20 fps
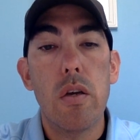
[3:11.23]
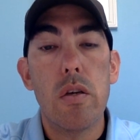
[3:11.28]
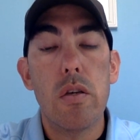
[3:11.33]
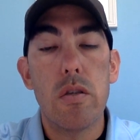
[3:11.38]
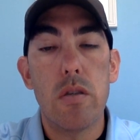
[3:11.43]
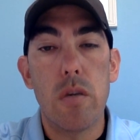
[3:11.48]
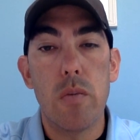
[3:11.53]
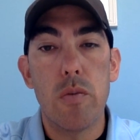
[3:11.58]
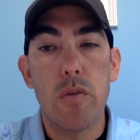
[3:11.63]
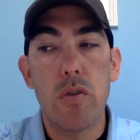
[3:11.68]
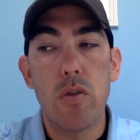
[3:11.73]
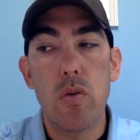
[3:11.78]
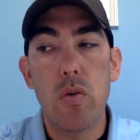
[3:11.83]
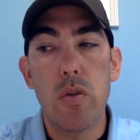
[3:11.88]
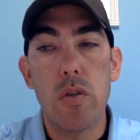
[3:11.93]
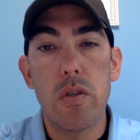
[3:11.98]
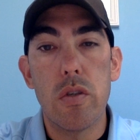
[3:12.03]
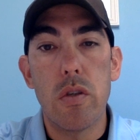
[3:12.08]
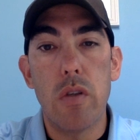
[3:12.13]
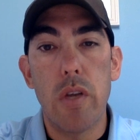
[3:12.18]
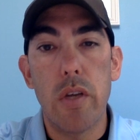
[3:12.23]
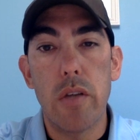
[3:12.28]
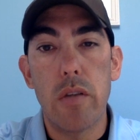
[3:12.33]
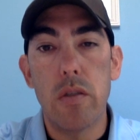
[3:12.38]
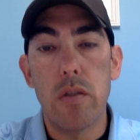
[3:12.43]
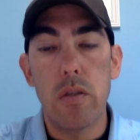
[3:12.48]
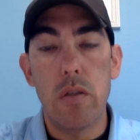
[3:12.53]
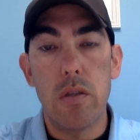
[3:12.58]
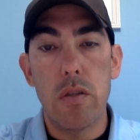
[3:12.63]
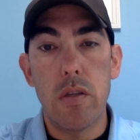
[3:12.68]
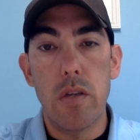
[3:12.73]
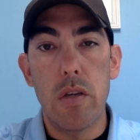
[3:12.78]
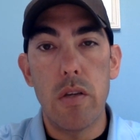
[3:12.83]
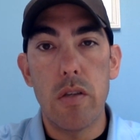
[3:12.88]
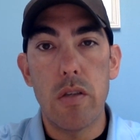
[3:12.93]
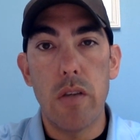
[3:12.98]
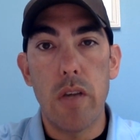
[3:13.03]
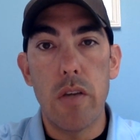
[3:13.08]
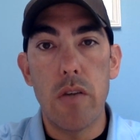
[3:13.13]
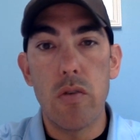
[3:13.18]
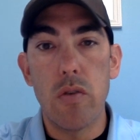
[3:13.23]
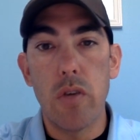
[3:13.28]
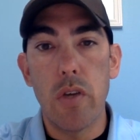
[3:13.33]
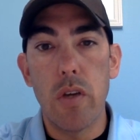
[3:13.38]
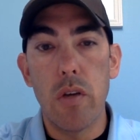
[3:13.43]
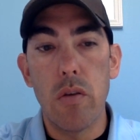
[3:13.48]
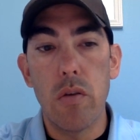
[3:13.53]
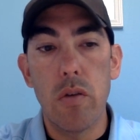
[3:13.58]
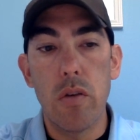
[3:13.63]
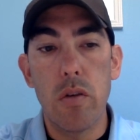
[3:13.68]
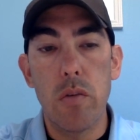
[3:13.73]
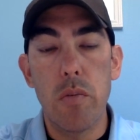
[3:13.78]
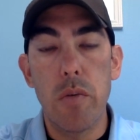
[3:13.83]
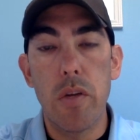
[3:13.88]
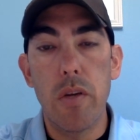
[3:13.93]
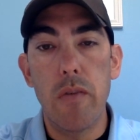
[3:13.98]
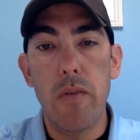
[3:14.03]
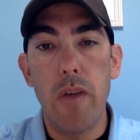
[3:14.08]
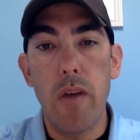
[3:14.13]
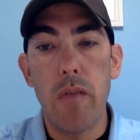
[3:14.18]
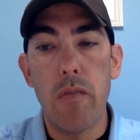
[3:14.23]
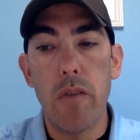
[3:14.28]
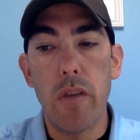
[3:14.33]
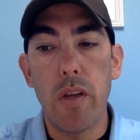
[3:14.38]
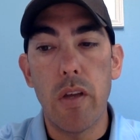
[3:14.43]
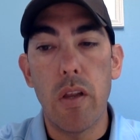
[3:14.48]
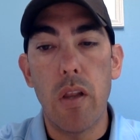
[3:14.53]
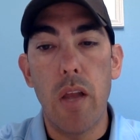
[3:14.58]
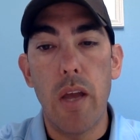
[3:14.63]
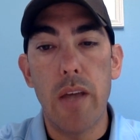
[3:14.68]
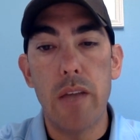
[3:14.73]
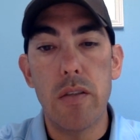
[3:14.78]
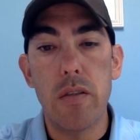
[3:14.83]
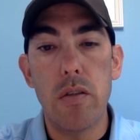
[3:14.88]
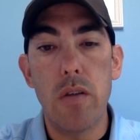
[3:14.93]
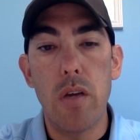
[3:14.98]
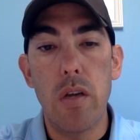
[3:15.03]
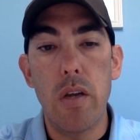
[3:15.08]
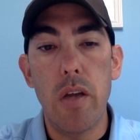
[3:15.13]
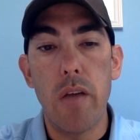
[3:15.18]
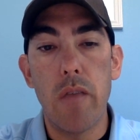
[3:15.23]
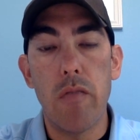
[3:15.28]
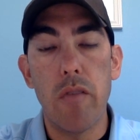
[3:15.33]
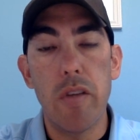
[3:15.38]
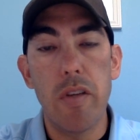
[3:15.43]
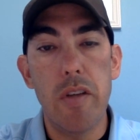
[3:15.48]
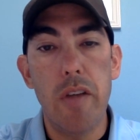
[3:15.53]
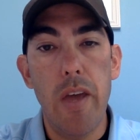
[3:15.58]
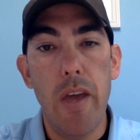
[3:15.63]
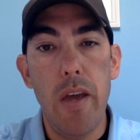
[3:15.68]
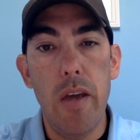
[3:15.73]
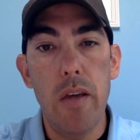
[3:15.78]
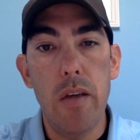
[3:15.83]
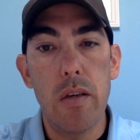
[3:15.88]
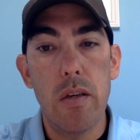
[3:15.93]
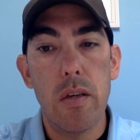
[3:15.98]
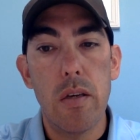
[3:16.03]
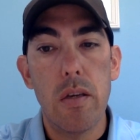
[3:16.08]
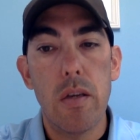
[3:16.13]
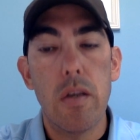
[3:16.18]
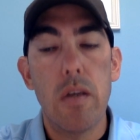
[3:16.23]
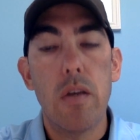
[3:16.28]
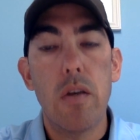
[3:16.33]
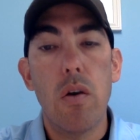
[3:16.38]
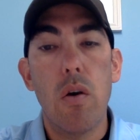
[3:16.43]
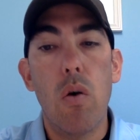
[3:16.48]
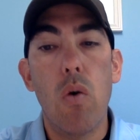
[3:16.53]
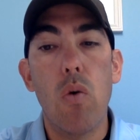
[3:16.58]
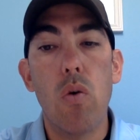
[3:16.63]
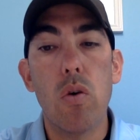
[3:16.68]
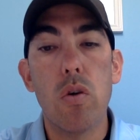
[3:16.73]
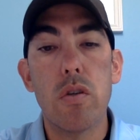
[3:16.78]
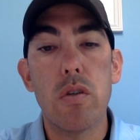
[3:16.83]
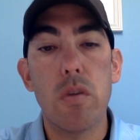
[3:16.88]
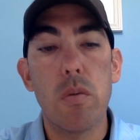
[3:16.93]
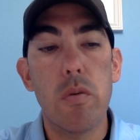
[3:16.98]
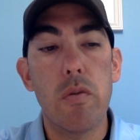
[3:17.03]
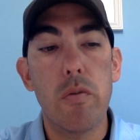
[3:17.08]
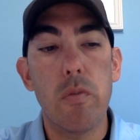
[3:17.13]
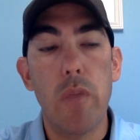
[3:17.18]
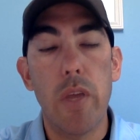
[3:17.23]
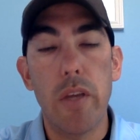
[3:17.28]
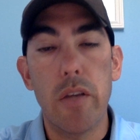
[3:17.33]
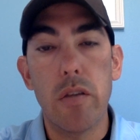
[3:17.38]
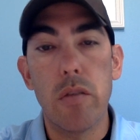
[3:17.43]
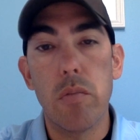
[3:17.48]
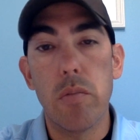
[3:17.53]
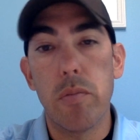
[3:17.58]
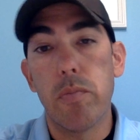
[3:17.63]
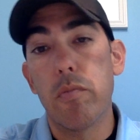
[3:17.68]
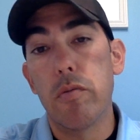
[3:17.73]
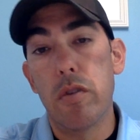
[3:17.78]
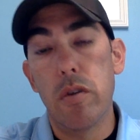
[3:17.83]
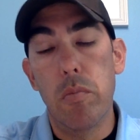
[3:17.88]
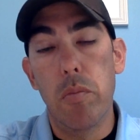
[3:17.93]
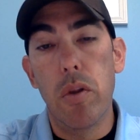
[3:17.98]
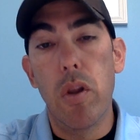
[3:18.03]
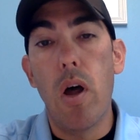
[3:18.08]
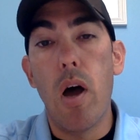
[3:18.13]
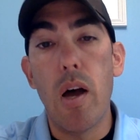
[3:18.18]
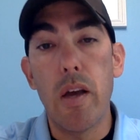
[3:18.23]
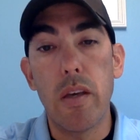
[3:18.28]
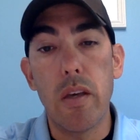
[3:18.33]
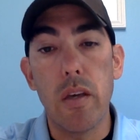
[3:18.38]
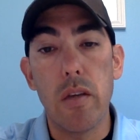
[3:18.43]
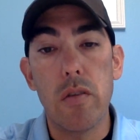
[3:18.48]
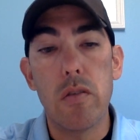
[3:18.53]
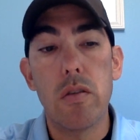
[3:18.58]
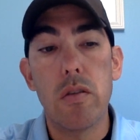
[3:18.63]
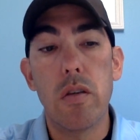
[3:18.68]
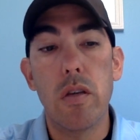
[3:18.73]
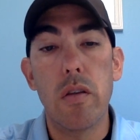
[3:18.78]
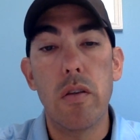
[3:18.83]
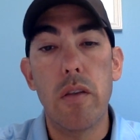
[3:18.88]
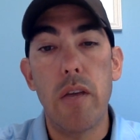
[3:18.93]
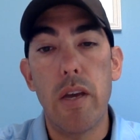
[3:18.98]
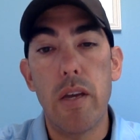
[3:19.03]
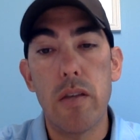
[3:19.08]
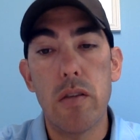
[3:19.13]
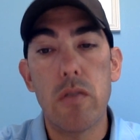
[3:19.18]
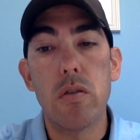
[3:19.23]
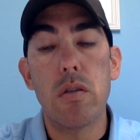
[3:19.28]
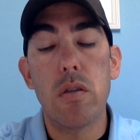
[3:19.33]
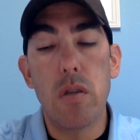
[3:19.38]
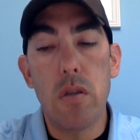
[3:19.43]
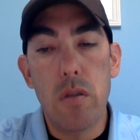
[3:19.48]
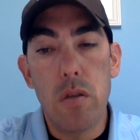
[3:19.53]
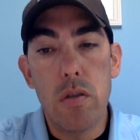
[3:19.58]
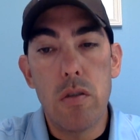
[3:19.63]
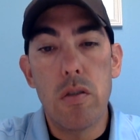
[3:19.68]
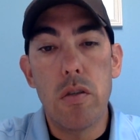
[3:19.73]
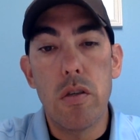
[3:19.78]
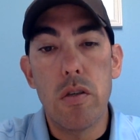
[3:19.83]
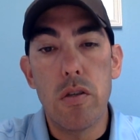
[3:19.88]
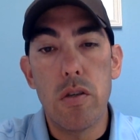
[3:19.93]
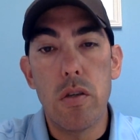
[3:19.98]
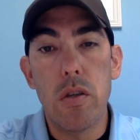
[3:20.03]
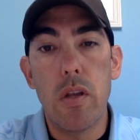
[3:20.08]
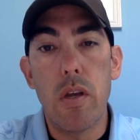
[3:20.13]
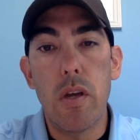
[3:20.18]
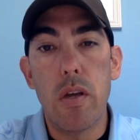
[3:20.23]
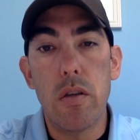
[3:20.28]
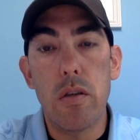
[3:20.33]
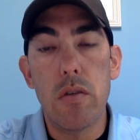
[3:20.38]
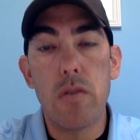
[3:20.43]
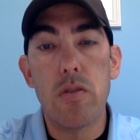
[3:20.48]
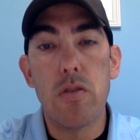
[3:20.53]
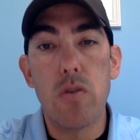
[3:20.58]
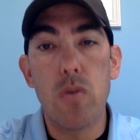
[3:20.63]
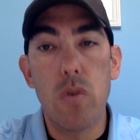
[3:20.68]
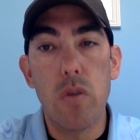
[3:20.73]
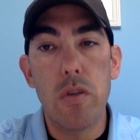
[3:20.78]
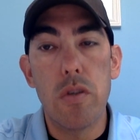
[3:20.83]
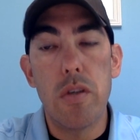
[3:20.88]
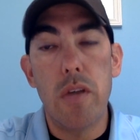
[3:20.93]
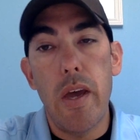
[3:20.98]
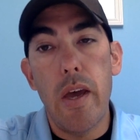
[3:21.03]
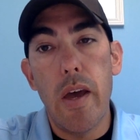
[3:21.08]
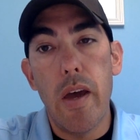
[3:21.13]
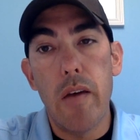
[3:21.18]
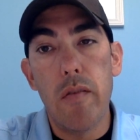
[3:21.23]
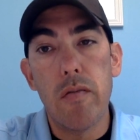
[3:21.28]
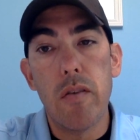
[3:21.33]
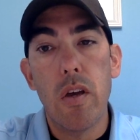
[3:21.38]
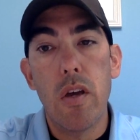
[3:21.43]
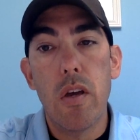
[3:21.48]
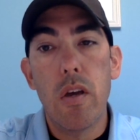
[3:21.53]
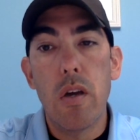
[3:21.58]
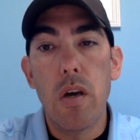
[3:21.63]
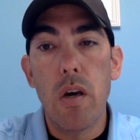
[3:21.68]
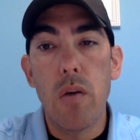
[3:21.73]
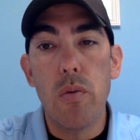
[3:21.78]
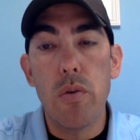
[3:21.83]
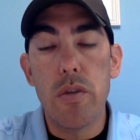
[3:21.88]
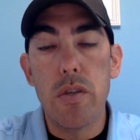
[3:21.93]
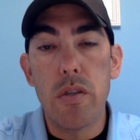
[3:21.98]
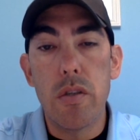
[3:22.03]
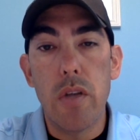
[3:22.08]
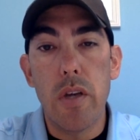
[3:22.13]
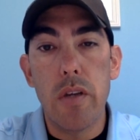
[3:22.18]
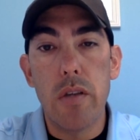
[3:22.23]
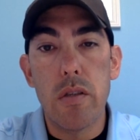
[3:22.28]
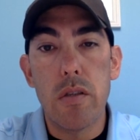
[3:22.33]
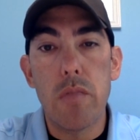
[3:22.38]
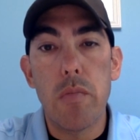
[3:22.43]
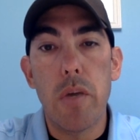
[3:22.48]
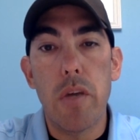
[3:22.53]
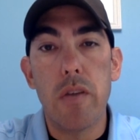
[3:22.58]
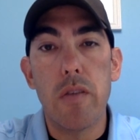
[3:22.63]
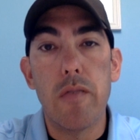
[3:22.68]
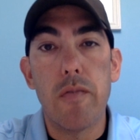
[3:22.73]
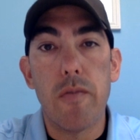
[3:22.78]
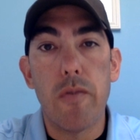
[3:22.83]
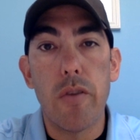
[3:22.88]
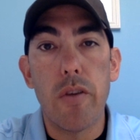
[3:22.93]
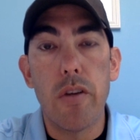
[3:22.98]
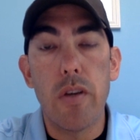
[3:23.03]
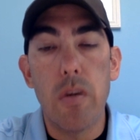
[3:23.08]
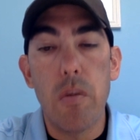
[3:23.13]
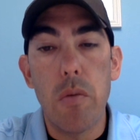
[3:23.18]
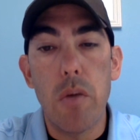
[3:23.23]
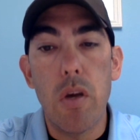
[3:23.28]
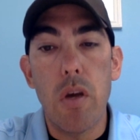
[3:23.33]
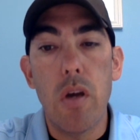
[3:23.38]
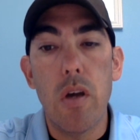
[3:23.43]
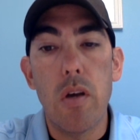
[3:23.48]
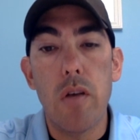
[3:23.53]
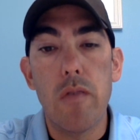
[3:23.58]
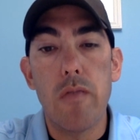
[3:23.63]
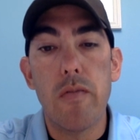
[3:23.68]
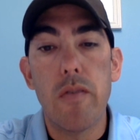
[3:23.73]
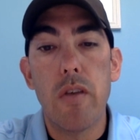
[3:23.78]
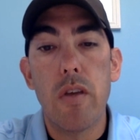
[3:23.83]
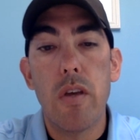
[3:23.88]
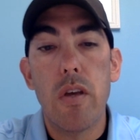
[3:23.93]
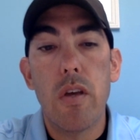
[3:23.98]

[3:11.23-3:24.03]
Some students like to set a schedule and get a little bit of every class done every day, or some of them like to block it. And that's a decision that students have, which is nice about the freedom of